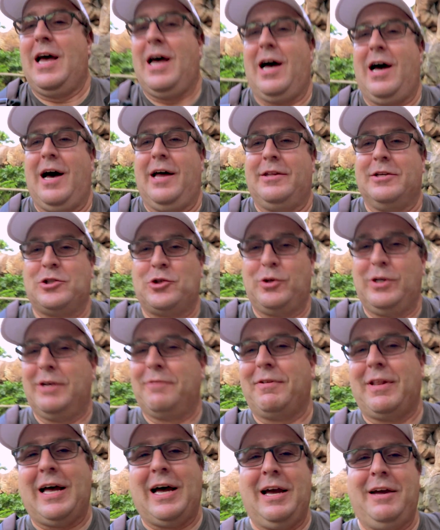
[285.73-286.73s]
uh, the tree
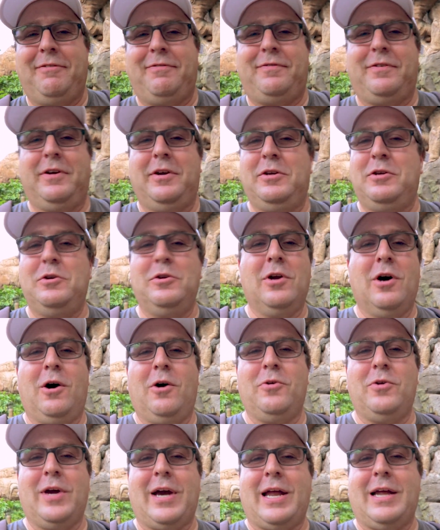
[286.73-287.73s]
of life, you
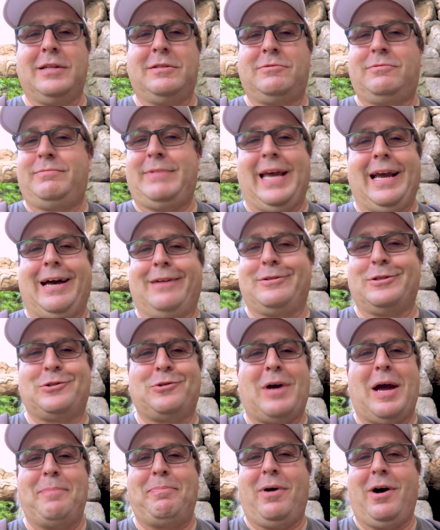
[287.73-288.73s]
know you gotta take out the
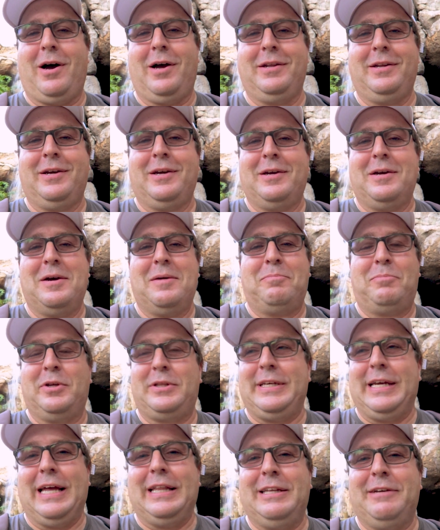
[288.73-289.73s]
tripod,
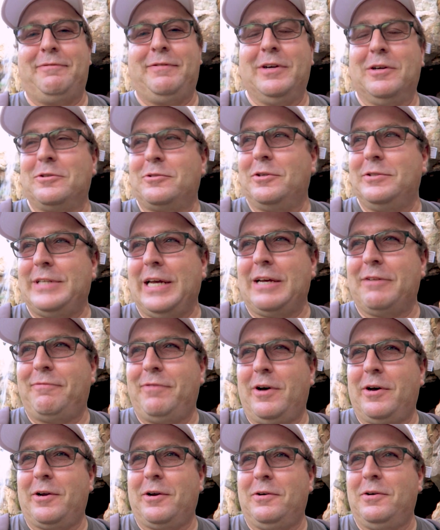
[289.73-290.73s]
put the ND filter and take a
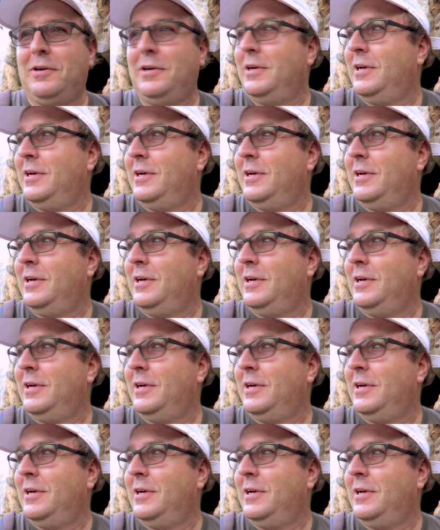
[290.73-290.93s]
photo.